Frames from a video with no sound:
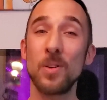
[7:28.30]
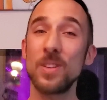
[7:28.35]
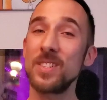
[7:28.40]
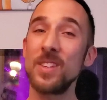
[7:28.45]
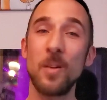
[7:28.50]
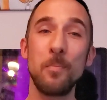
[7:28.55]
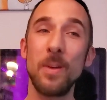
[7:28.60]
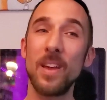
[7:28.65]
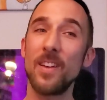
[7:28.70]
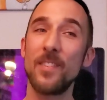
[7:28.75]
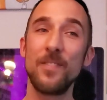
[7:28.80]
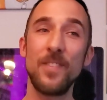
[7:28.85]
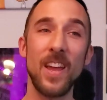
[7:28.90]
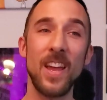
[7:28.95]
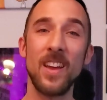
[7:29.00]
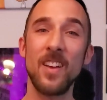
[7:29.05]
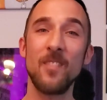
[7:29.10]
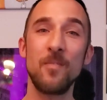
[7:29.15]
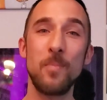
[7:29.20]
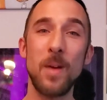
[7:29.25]
I wasn't a big
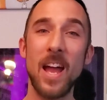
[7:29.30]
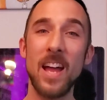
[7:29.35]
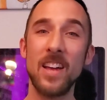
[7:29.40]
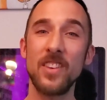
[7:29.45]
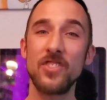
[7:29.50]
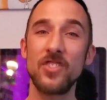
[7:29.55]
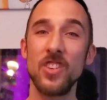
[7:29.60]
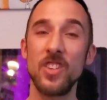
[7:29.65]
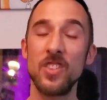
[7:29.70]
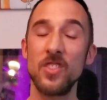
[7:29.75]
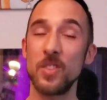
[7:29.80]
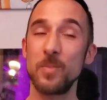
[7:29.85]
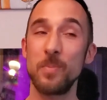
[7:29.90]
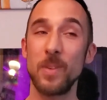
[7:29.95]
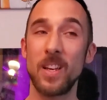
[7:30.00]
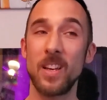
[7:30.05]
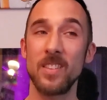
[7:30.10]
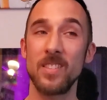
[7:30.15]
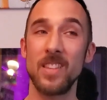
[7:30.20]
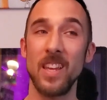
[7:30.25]
fan of Bastion just
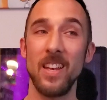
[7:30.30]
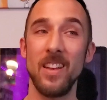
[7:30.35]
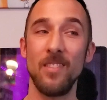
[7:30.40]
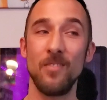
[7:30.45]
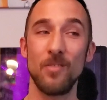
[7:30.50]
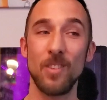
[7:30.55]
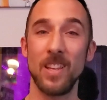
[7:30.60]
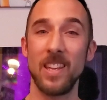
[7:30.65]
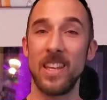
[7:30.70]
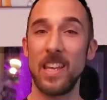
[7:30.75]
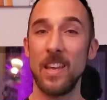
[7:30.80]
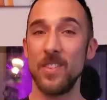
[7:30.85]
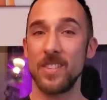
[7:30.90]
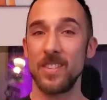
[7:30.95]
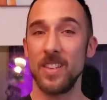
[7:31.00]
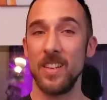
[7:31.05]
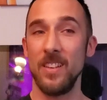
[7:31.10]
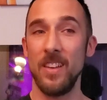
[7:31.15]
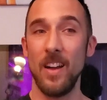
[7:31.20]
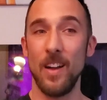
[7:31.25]
because they didn't really give
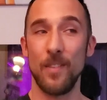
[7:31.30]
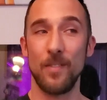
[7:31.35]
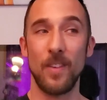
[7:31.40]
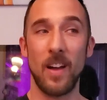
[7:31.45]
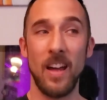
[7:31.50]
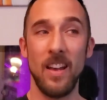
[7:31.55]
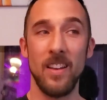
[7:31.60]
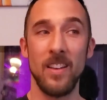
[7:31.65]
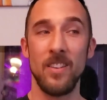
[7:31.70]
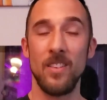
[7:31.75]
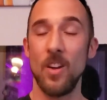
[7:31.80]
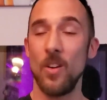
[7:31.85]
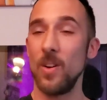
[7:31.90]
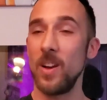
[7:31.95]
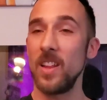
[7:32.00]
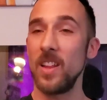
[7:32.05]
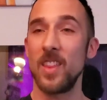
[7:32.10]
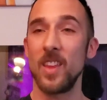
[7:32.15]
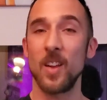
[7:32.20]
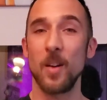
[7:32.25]
us enough. I didn't
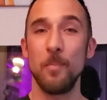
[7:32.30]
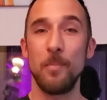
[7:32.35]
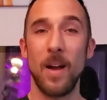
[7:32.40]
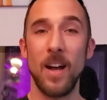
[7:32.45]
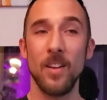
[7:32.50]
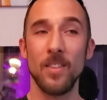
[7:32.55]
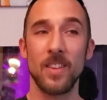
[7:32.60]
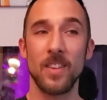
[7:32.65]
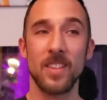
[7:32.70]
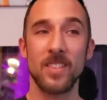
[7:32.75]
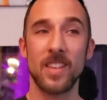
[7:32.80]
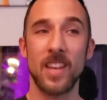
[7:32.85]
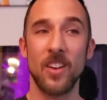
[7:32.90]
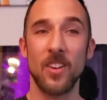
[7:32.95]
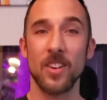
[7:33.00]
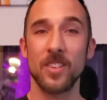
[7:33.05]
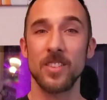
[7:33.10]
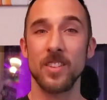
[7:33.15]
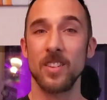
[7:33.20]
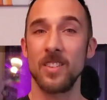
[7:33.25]
know anything about this
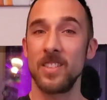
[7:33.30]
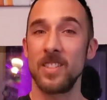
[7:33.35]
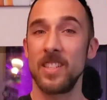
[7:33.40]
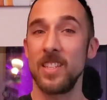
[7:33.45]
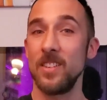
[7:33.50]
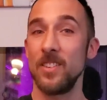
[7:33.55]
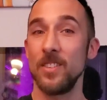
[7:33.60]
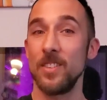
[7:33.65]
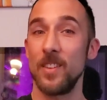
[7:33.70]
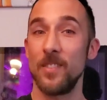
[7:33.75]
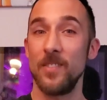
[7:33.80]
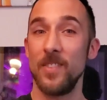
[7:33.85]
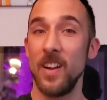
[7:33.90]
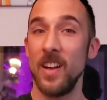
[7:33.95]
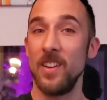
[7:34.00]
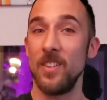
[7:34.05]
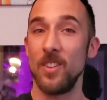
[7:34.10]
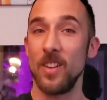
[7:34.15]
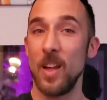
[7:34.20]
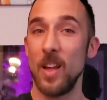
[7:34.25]
character until the
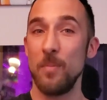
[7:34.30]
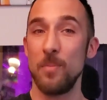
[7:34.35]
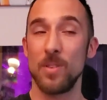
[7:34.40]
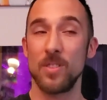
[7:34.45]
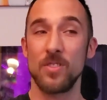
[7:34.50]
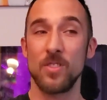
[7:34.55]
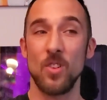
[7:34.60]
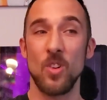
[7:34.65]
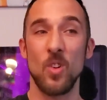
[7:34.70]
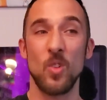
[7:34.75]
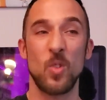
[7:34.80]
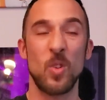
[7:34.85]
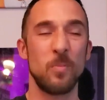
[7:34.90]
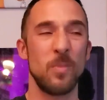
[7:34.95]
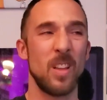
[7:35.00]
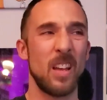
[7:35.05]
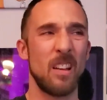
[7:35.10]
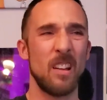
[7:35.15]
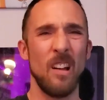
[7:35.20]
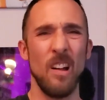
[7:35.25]
final episode.
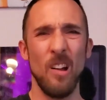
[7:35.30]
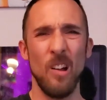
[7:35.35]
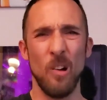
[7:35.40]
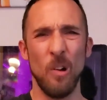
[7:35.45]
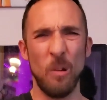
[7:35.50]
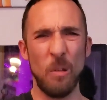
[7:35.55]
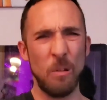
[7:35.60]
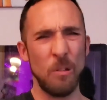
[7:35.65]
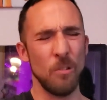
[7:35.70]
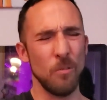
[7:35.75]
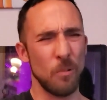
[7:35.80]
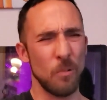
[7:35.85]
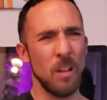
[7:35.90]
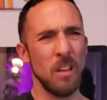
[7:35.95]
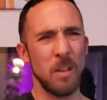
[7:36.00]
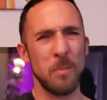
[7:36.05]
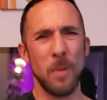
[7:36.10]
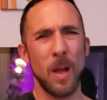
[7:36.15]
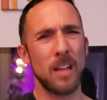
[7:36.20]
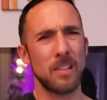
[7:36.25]
I'm like, oh, you're
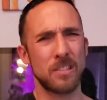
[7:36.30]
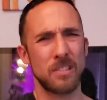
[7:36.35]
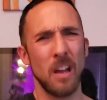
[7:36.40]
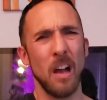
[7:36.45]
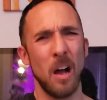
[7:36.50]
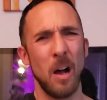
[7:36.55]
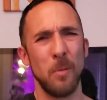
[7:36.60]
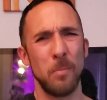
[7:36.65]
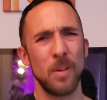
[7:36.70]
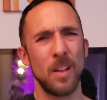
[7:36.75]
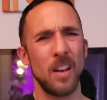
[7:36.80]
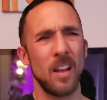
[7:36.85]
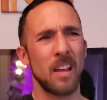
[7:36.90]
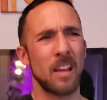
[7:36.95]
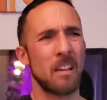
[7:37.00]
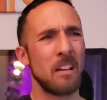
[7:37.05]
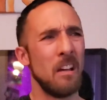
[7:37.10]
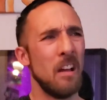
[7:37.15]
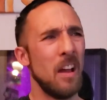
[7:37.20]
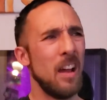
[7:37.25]
really messed up. And
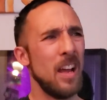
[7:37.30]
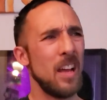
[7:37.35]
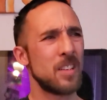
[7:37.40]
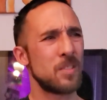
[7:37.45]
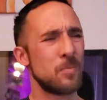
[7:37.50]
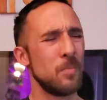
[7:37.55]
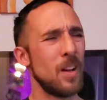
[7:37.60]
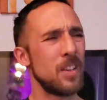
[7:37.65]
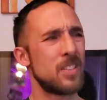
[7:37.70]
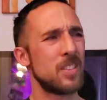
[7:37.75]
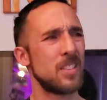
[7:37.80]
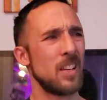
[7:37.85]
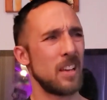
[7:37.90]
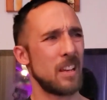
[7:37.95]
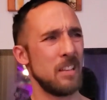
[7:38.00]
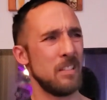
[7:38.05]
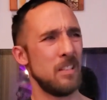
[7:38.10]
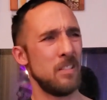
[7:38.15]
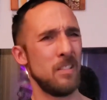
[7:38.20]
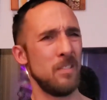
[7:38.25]
like, as much as
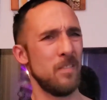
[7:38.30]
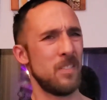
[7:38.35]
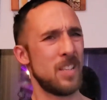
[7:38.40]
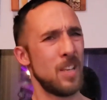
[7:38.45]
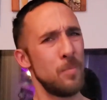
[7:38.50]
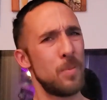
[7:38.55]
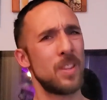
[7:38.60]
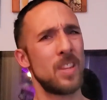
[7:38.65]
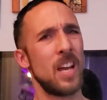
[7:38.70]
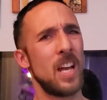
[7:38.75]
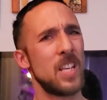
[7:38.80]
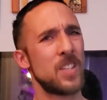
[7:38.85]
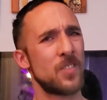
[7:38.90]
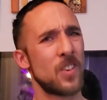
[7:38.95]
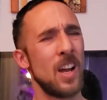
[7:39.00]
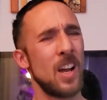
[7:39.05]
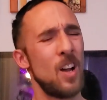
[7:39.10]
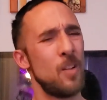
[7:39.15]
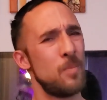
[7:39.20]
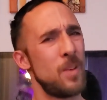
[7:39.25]
I can sympathize
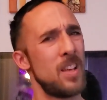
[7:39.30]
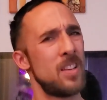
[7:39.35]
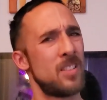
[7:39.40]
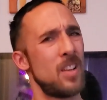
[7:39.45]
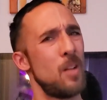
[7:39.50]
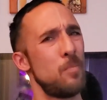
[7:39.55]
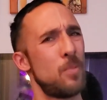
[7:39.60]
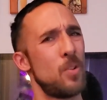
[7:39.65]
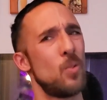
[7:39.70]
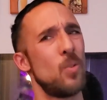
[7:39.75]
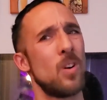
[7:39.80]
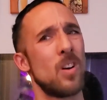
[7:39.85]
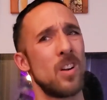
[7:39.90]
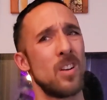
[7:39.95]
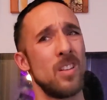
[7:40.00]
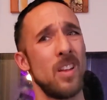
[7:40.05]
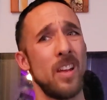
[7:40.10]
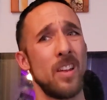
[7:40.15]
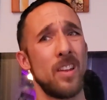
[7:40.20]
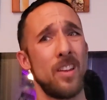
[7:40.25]
for how messed up you
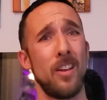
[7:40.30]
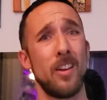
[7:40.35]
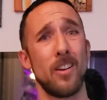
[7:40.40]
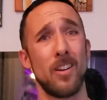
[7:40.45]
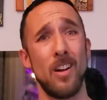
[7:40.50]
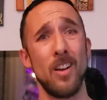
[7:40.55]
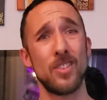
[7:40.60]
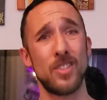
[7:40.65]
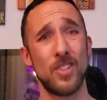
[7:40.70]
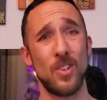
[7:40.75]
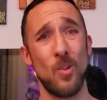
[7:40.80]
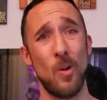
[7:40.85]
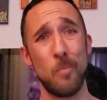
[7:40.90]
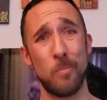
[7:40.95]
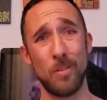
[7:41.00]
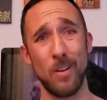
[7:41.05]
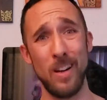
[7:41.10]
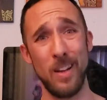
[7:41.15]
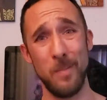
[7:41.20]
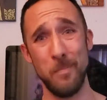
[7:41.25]
are, like, you're also a
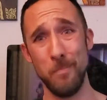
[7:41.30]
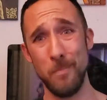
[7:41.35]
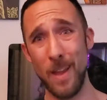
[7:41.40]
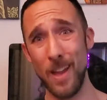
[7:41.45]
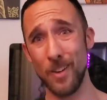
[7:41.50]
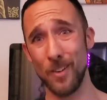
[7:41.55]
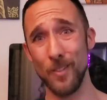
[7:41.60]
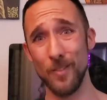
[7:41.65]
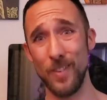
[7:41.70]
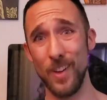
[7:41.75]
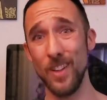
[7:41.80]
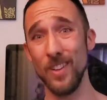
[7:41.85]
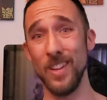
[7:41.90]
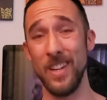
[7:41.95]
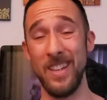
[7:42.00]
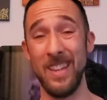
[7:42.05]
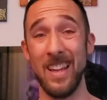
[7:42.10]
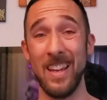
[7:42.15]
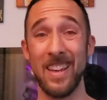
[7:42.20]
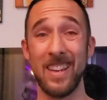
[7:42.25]
pretty metal villain.